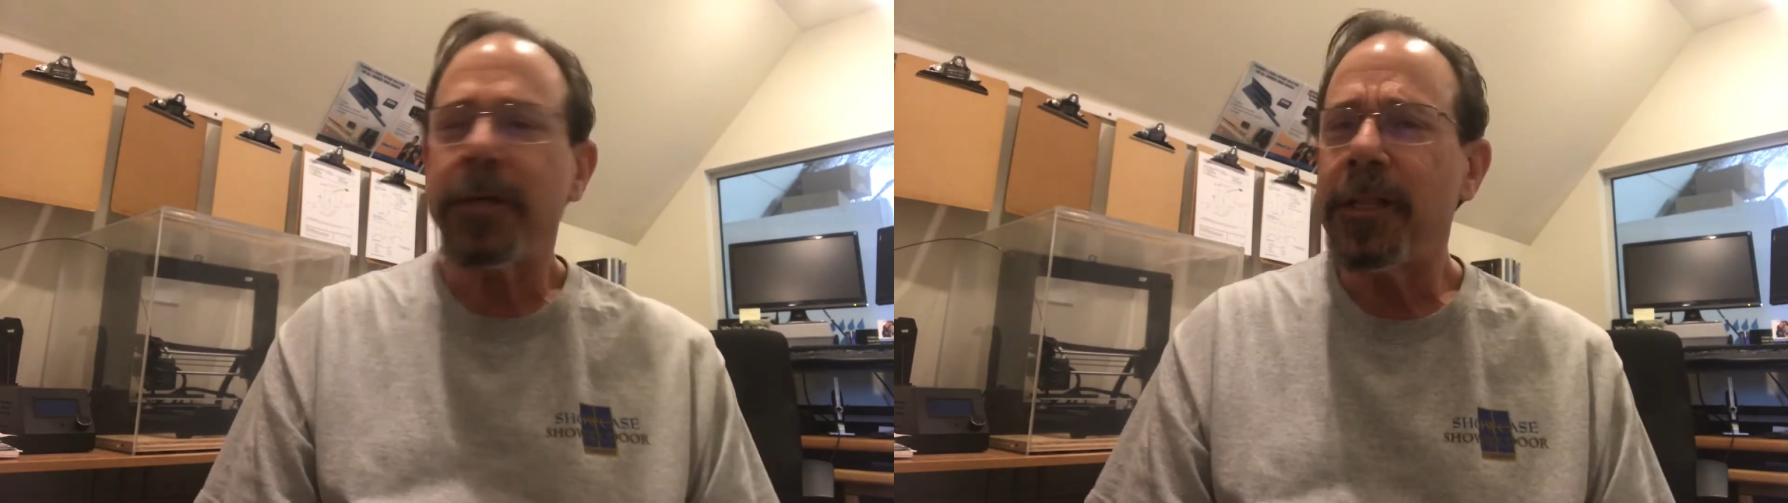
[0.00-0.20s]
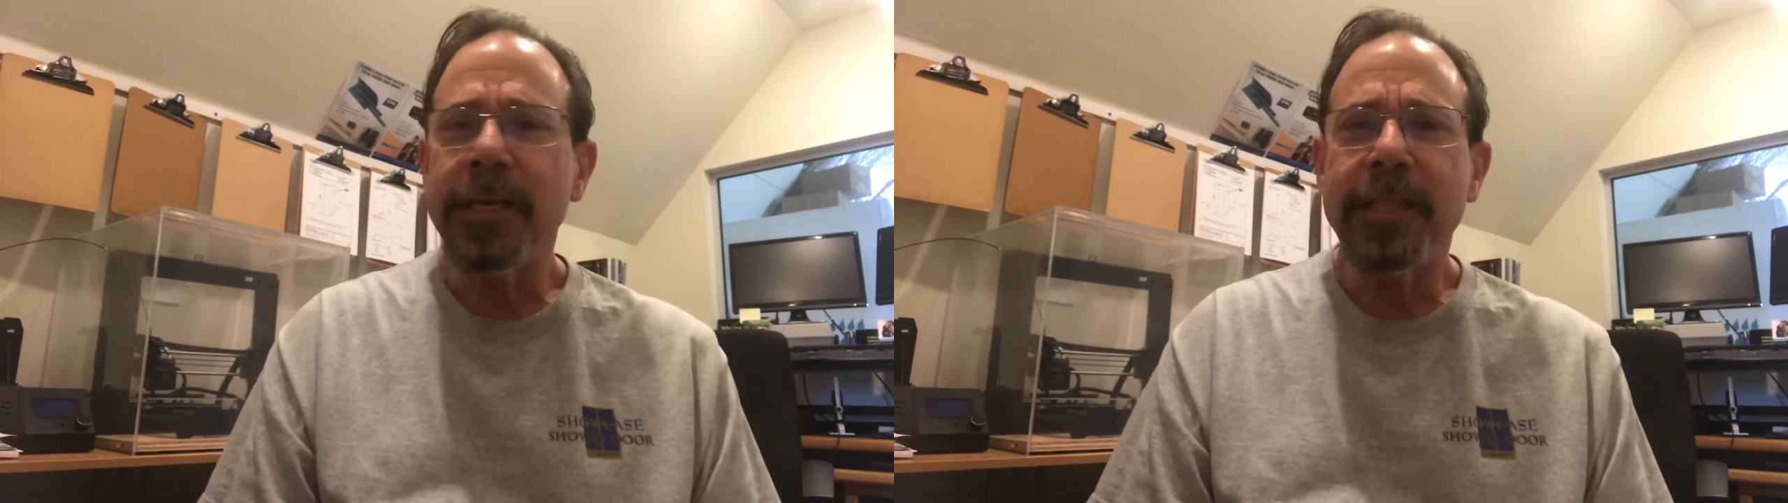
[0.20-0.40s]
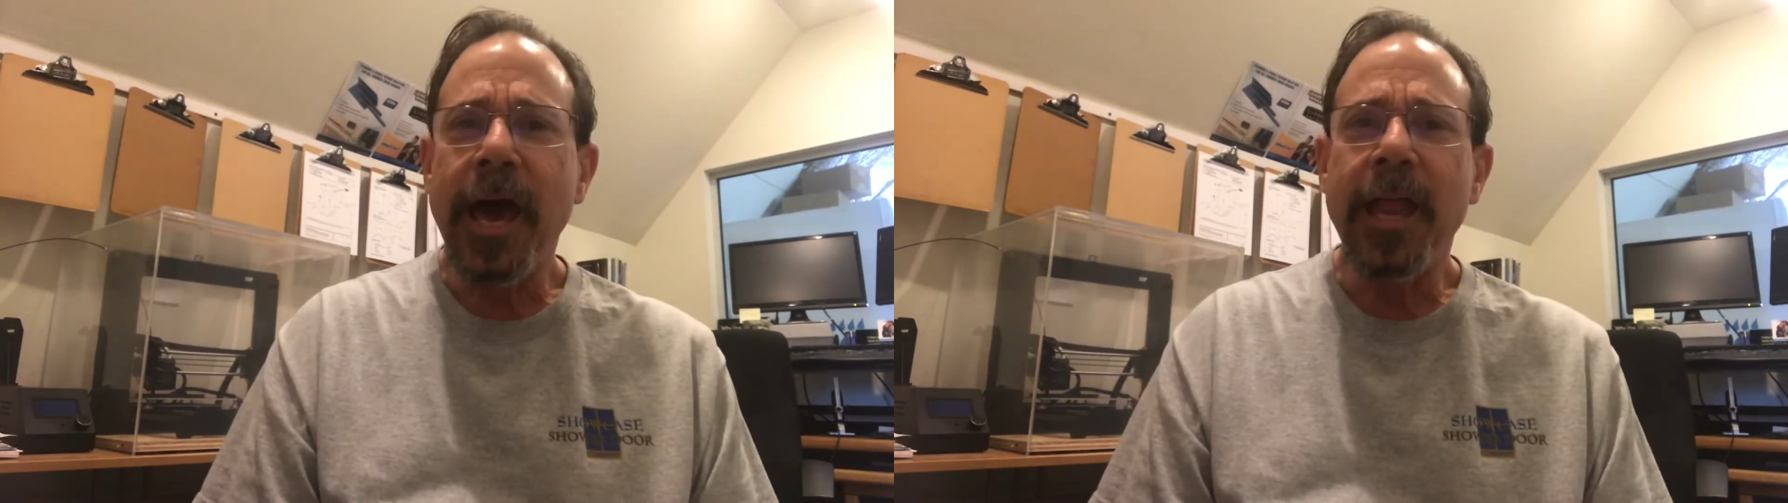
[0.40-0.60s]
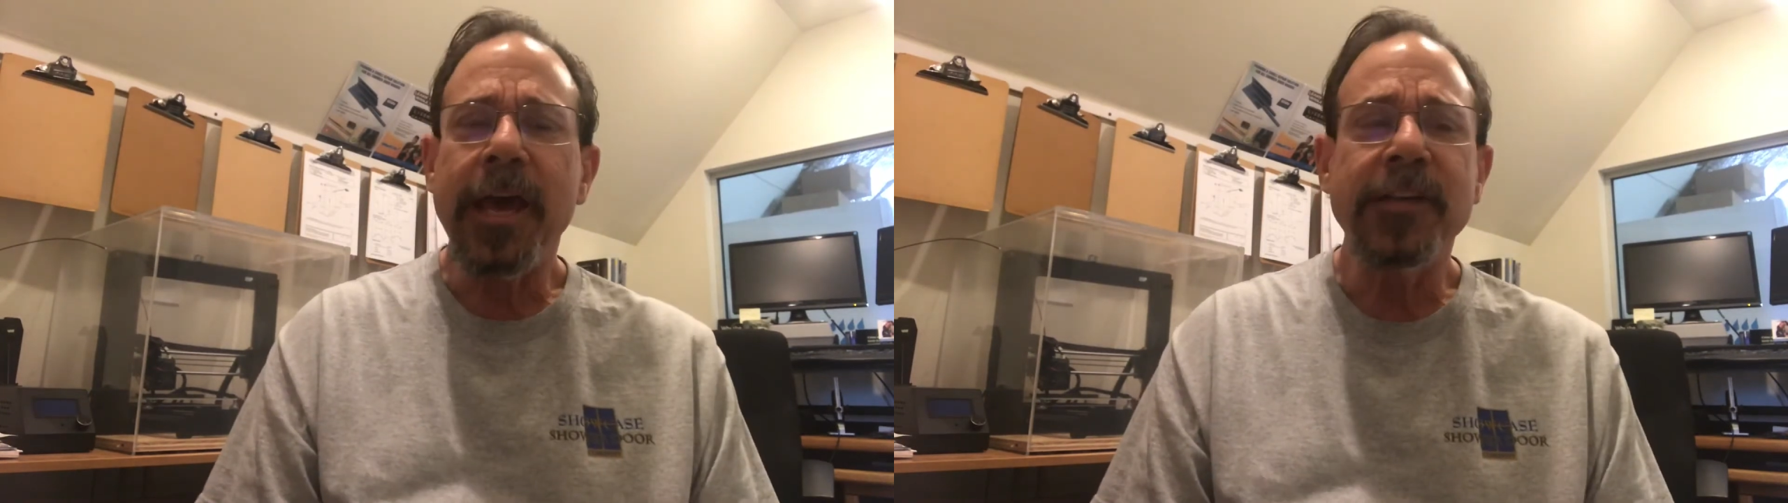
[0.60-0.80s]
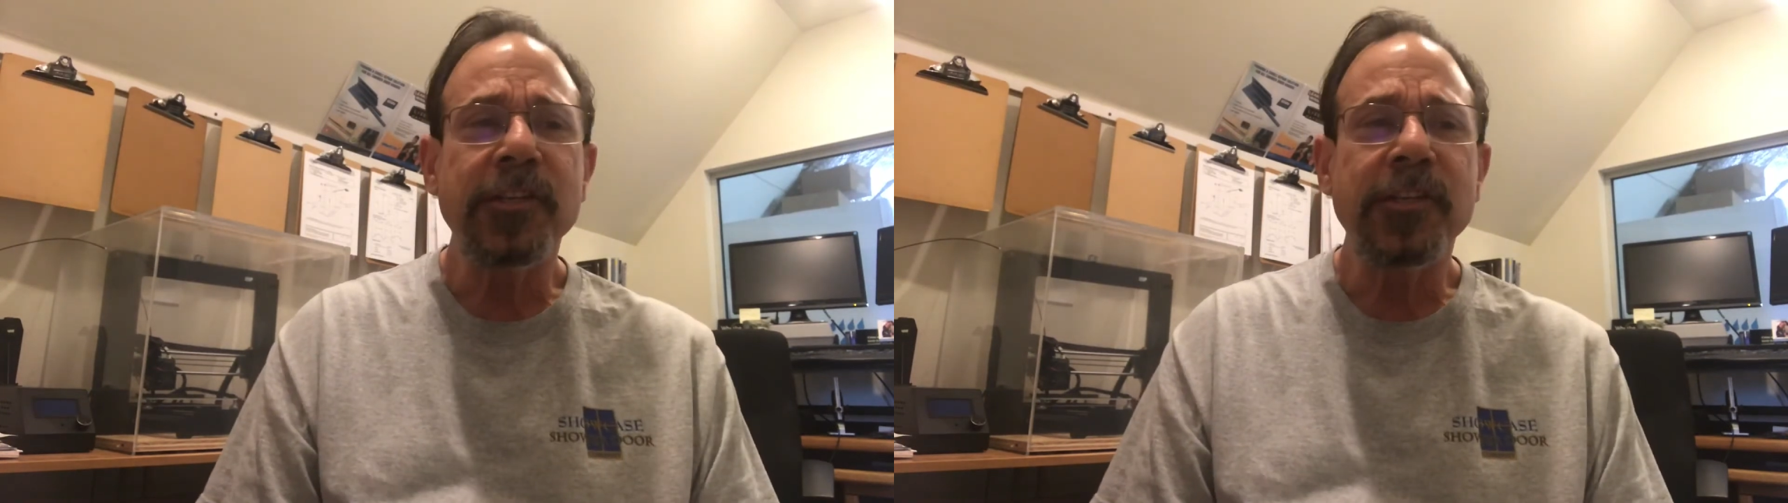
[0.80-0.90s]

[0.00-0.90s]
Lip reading: like that has